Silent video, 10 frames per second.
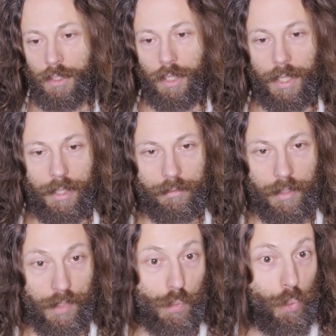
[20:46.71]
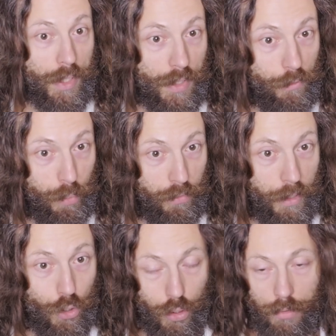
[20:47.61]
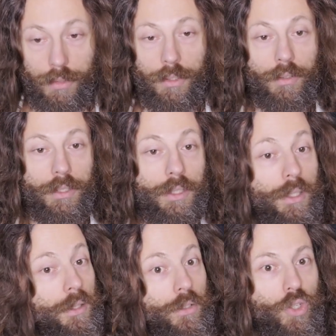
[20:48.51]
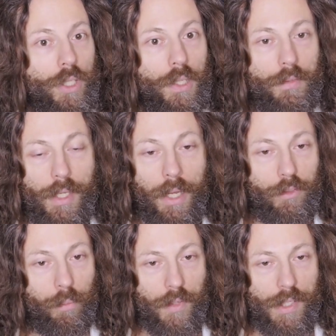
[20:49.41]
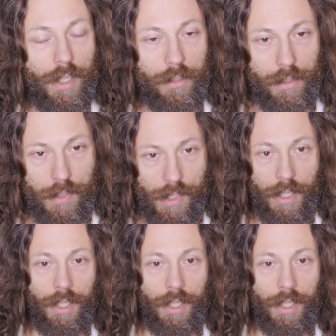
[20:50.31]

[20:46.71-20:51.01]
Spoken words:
and expressive perfection, not only that he achieves utmost elegance,